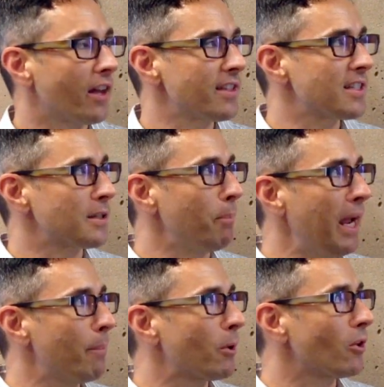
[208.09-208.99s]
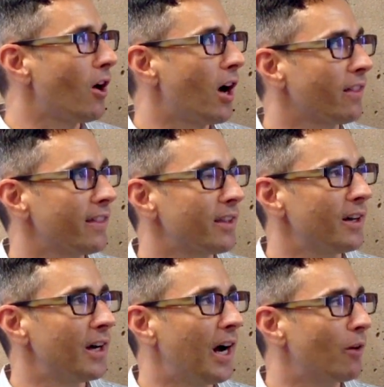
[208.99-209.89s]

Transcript: this is a paper log that the uh,